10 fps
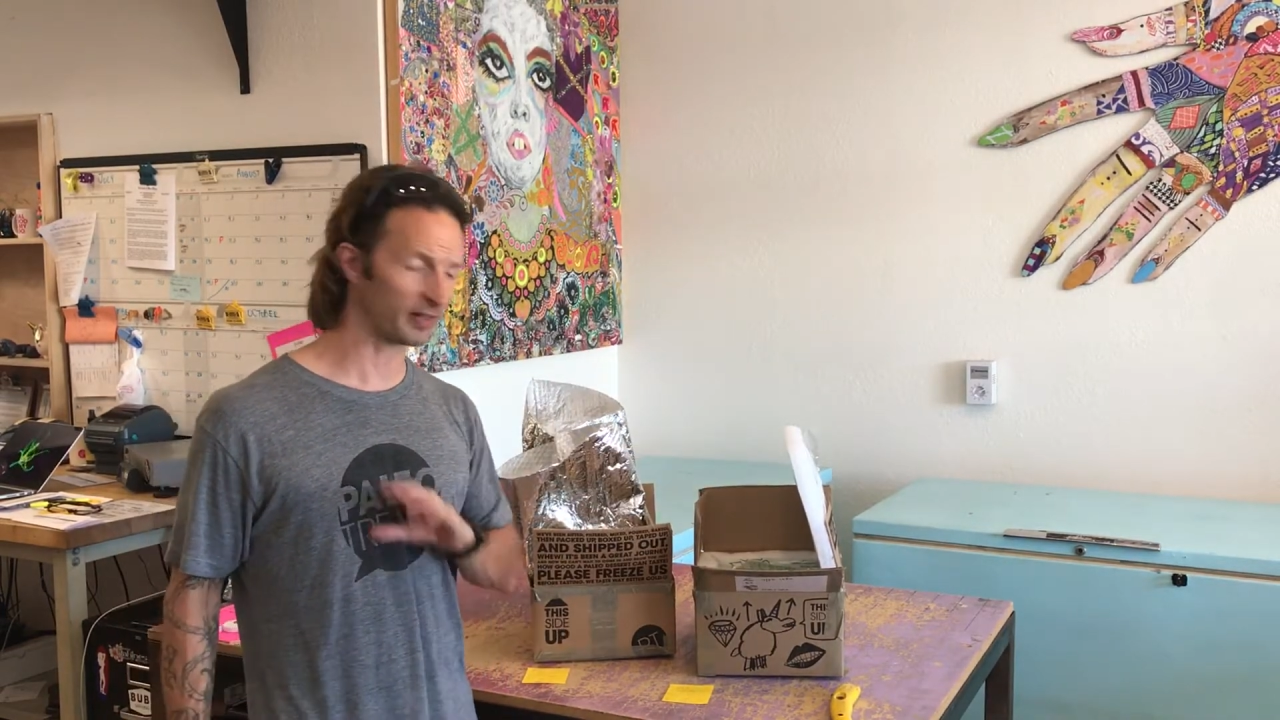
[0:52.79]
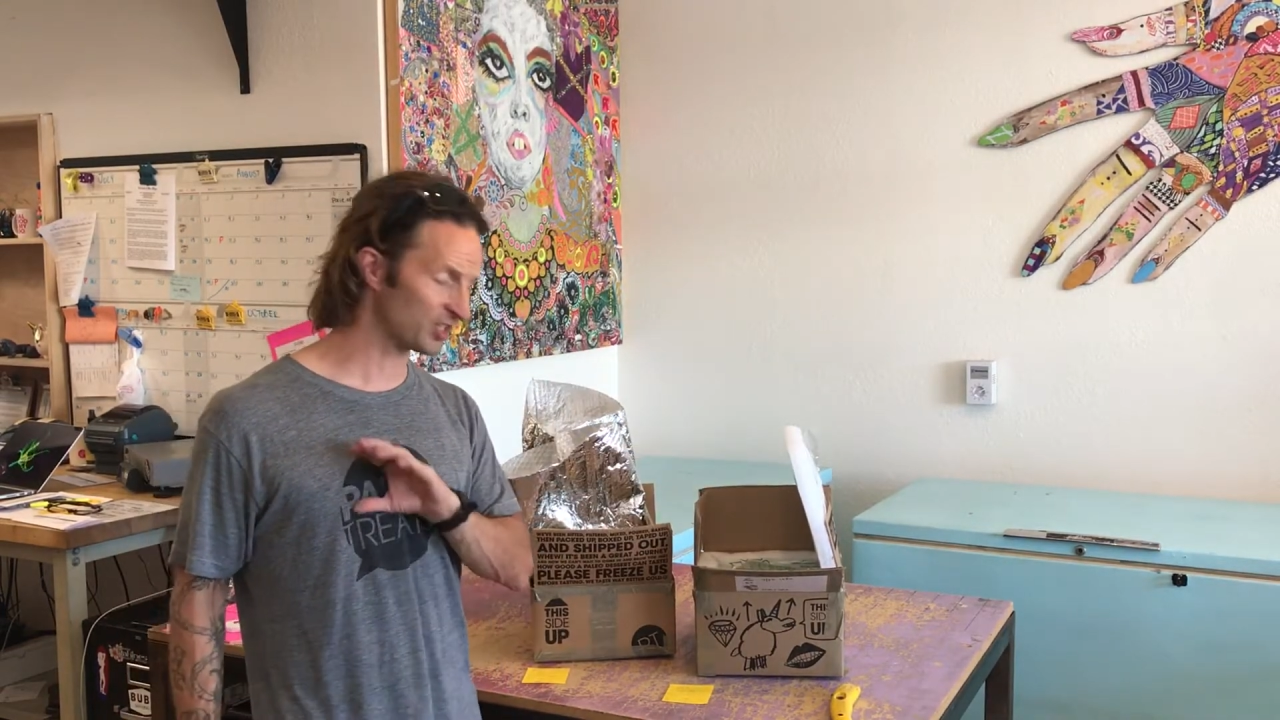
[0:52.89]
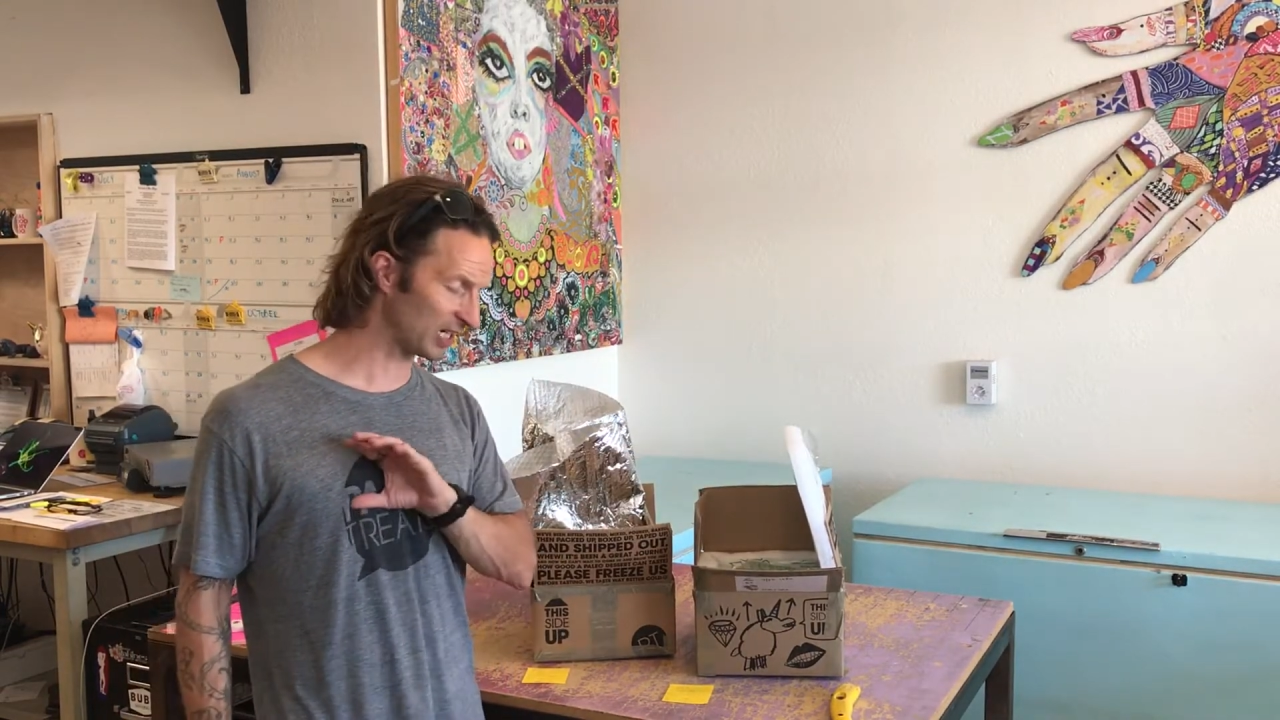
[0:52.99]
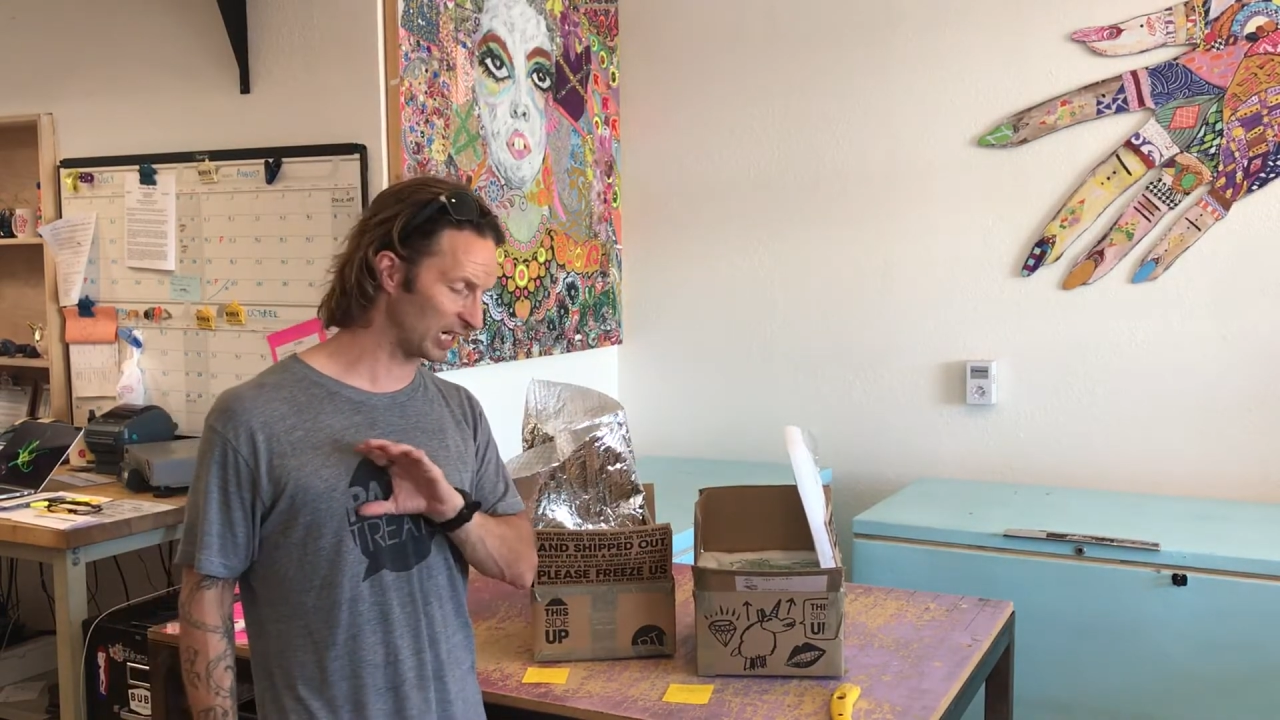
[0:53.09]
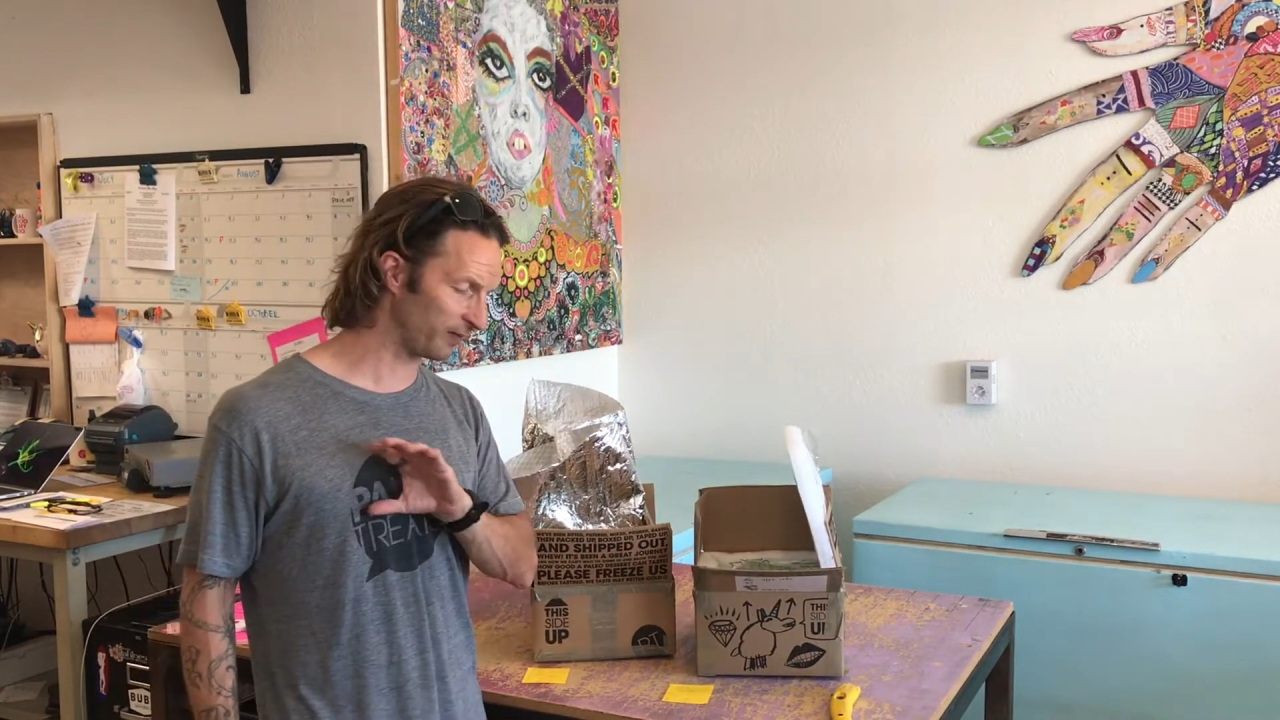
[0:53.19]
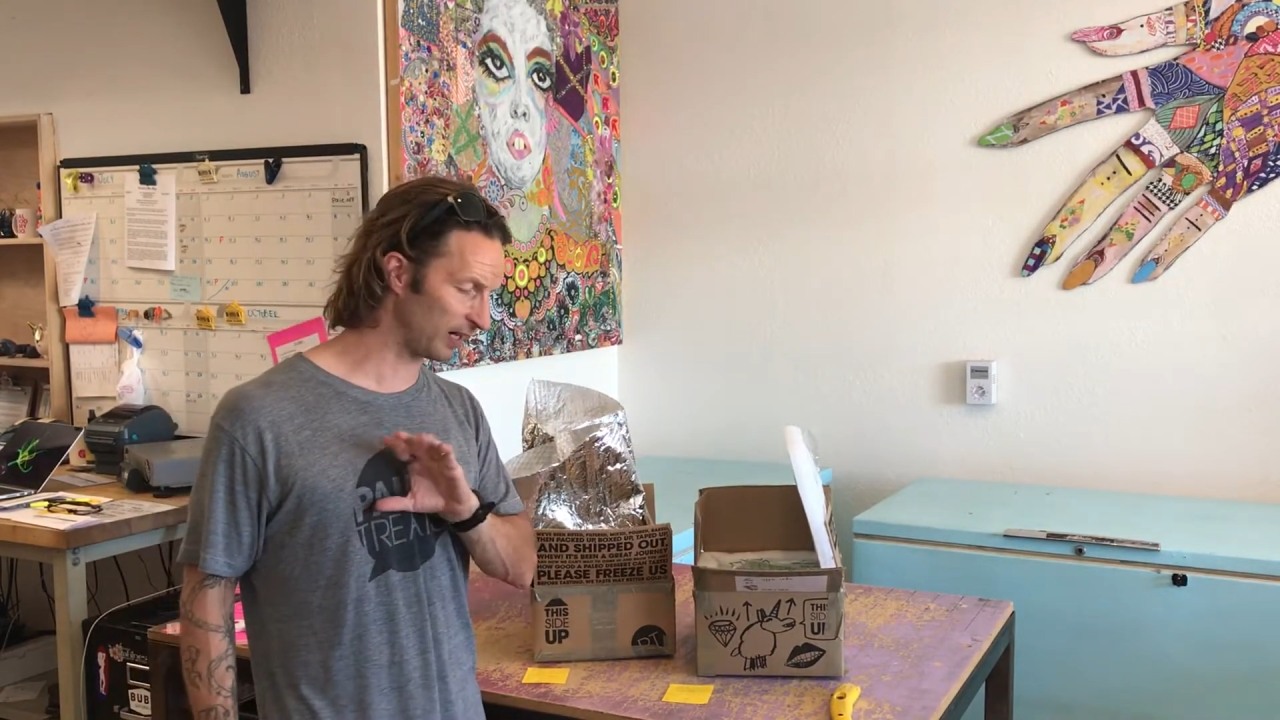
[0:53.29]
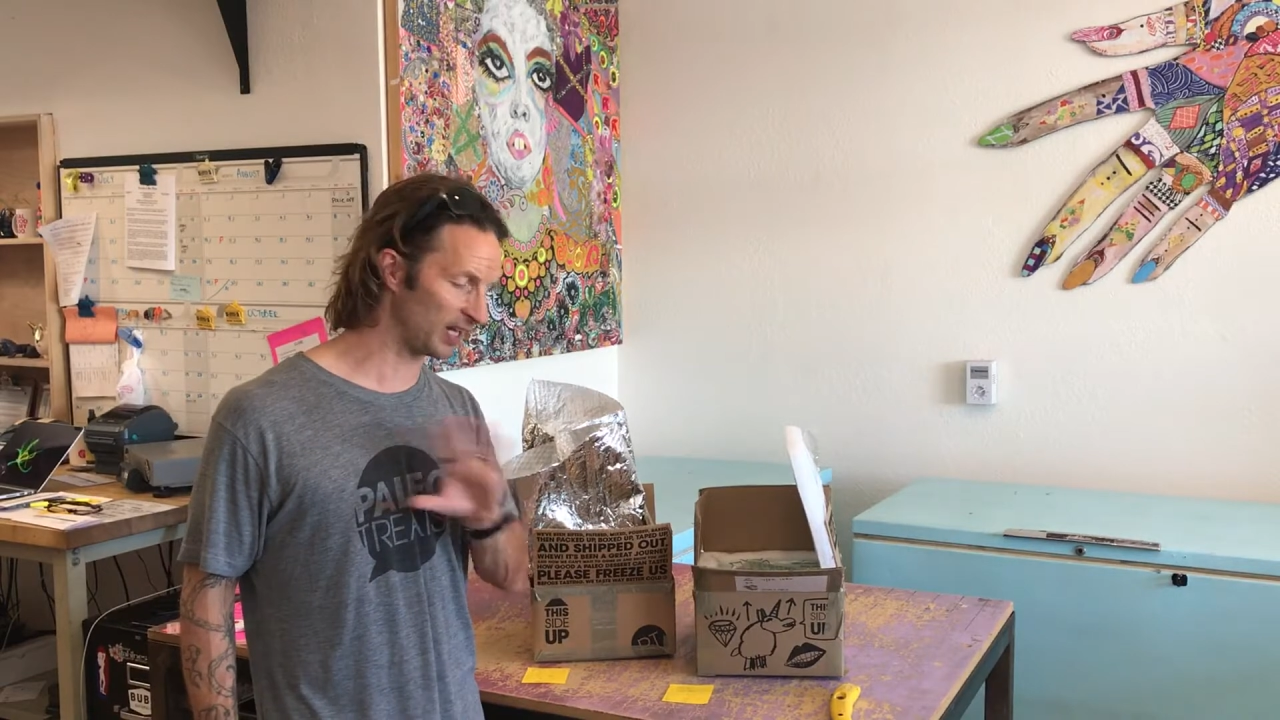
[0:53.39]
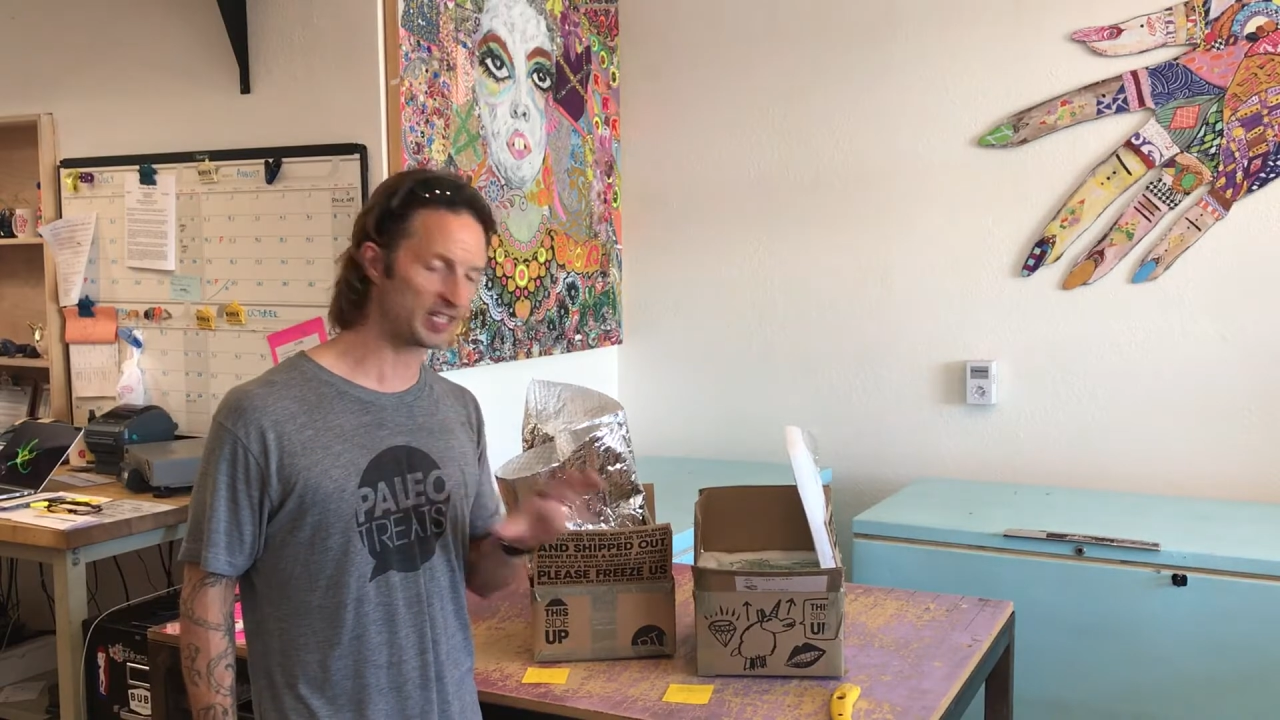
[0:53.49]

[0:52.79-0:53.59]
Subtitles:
It's not even a